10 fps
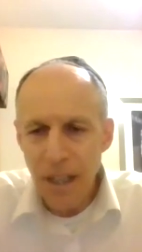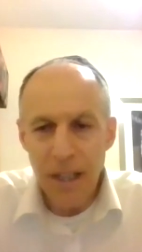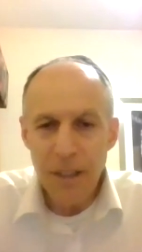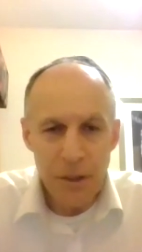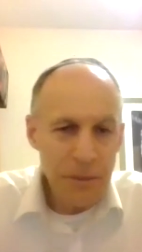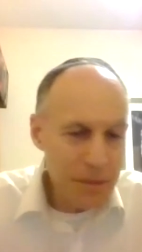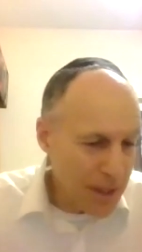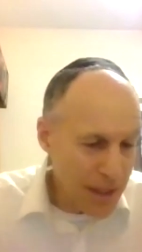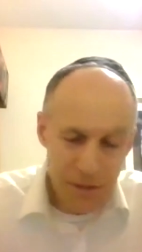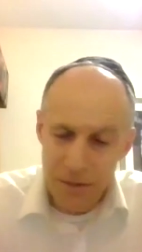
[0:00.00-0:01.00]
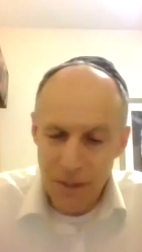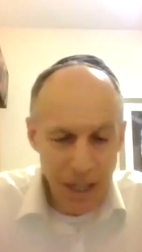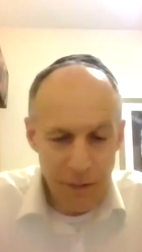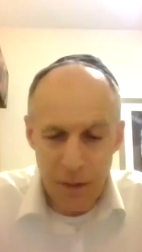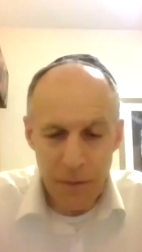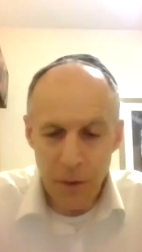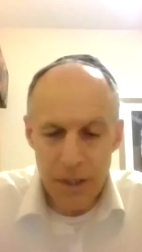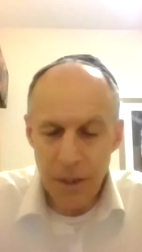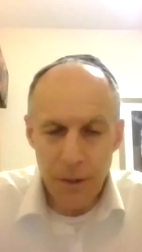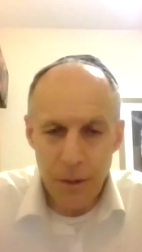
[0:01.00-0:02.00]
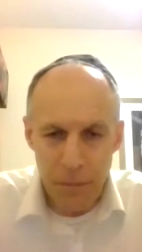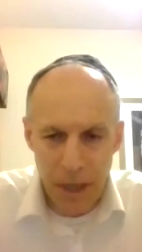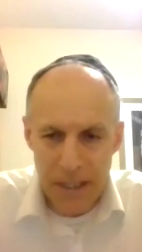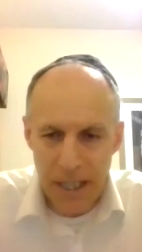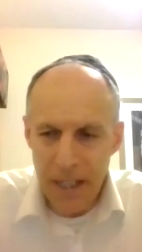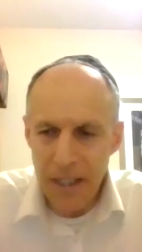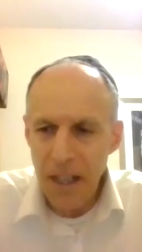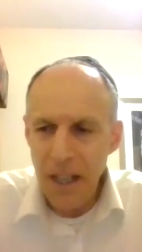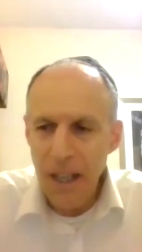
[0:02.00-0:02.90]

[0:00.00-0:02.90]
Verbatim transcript: uh, every first and third Monday.